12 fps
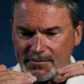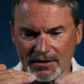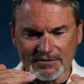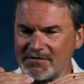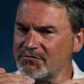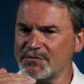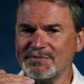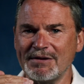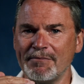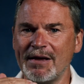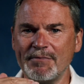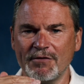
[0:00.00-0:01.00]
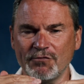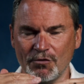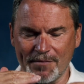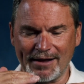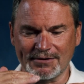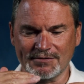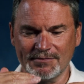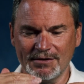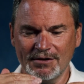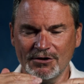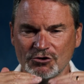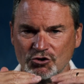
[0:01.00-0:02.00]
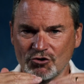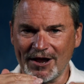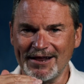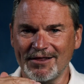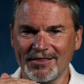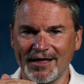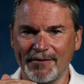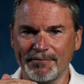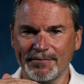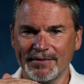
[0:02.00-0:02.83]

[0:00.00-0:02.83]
70% maybe of your max, train at that.